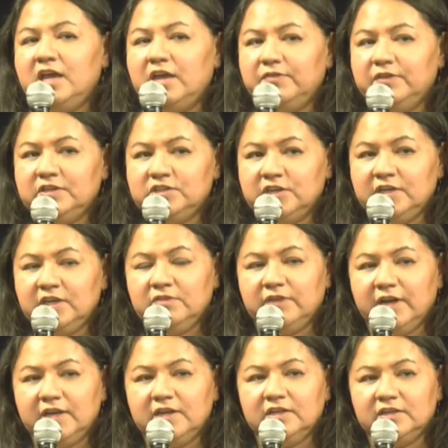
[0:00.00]
If you're drinking
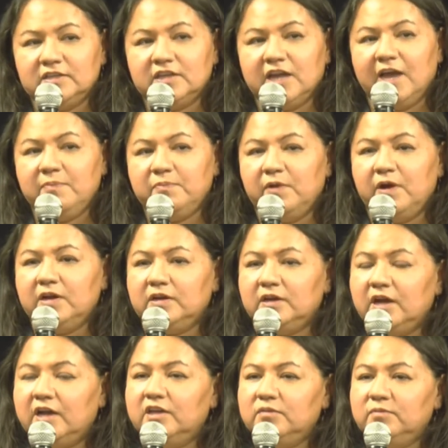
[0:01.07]
regular tap
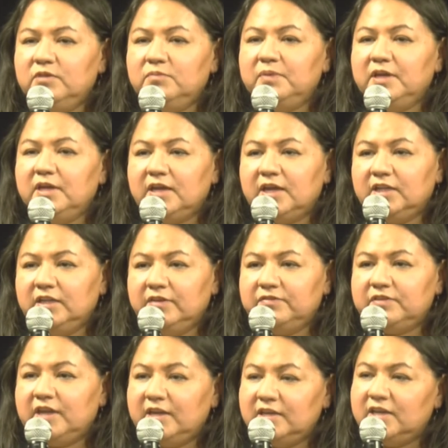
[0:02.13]
water, a human being can
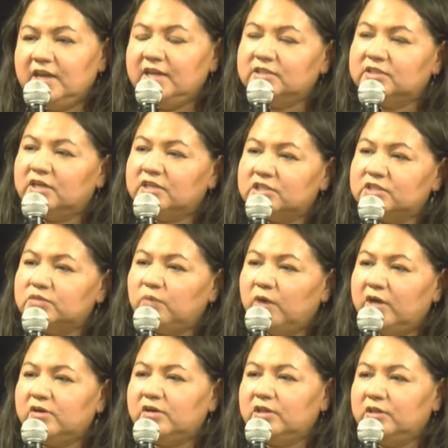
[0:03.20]
live 10 days on just
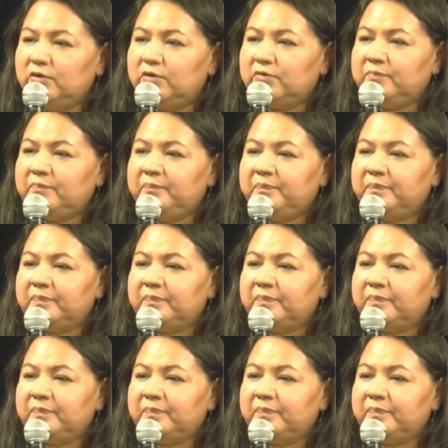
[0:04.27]
water alone.